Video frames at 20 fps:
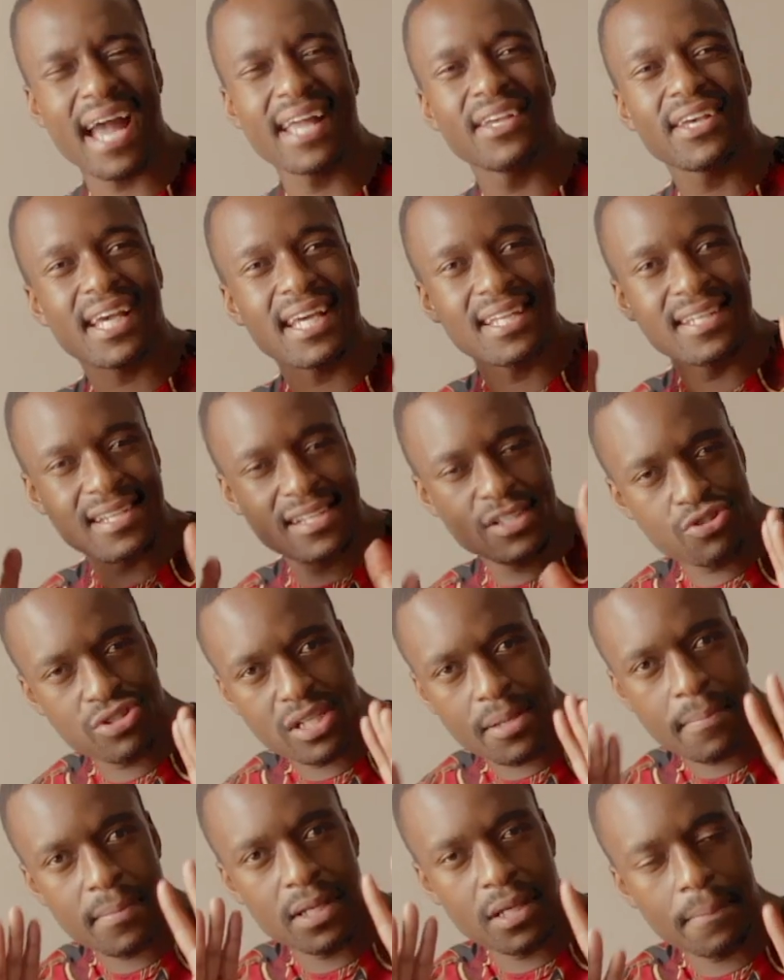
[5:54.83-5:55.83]
and you can
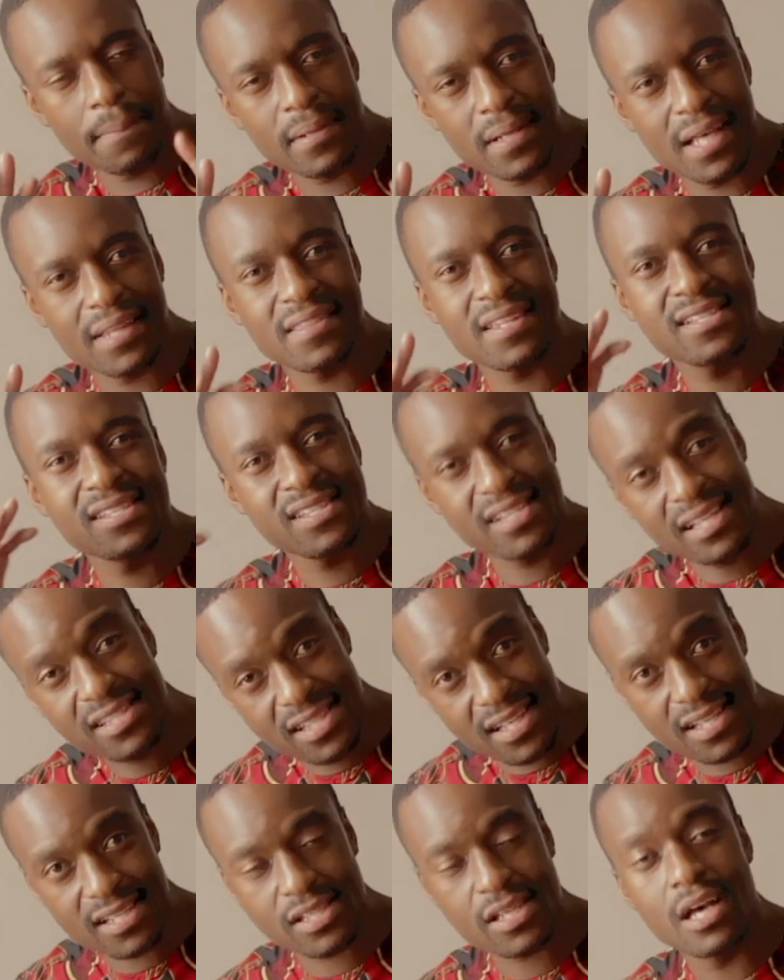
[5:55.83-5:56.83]
literally manipulate the
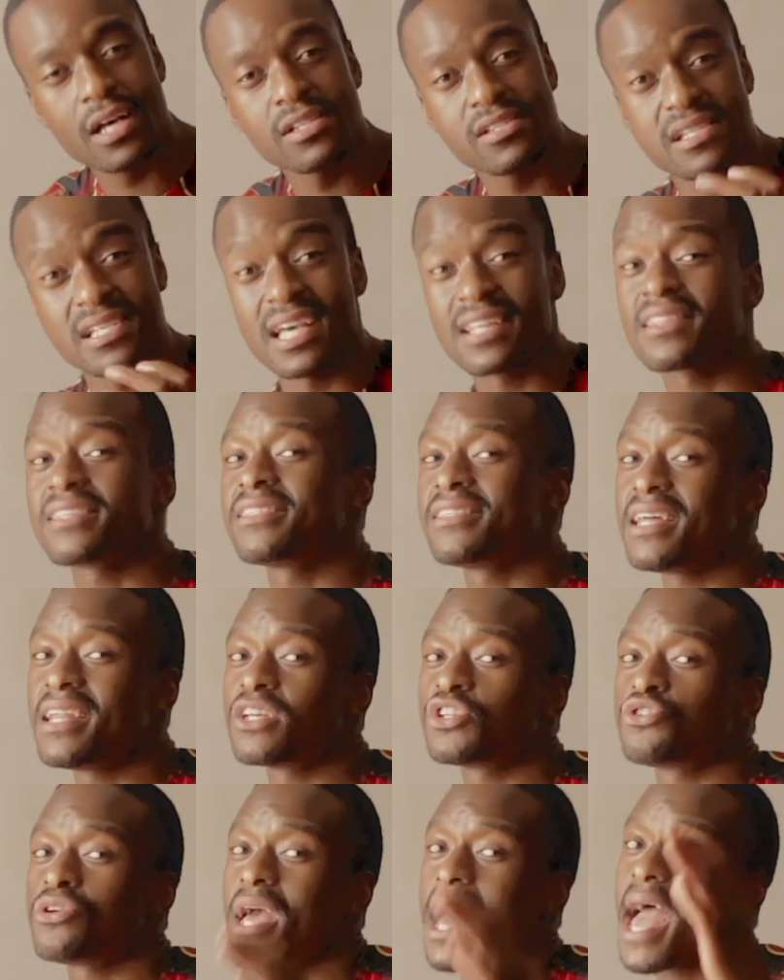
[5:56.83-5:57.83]
settings to get the
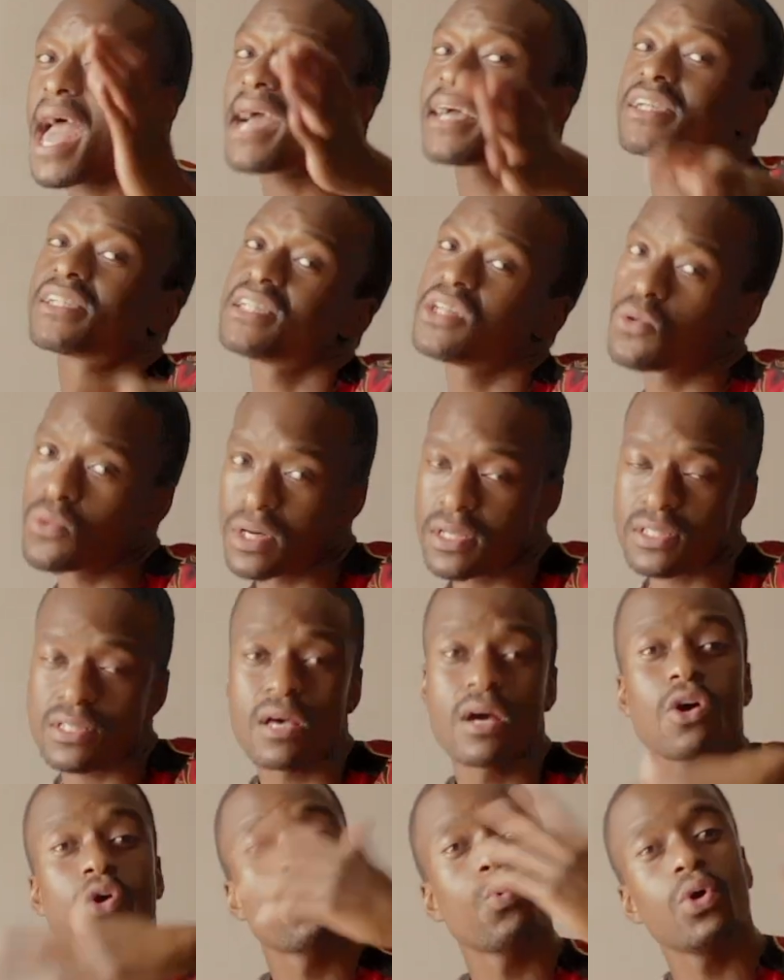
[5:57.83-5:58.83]
settings you actually want
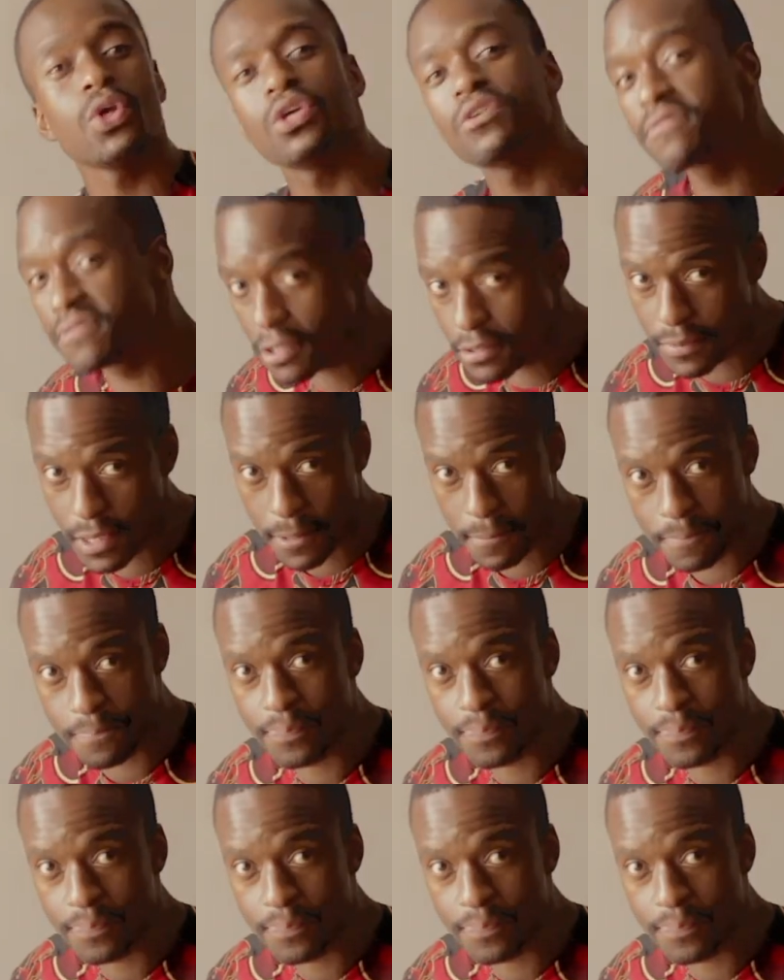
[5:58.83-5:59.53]
when you're filming.